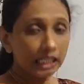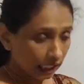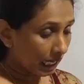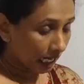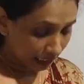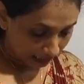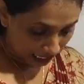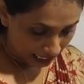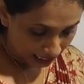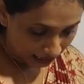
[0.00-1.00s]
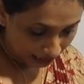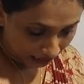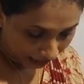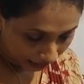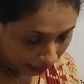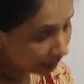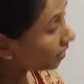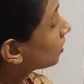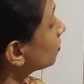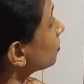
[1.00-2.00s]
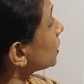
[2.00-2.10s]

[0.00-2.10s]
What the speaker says: a current asset again,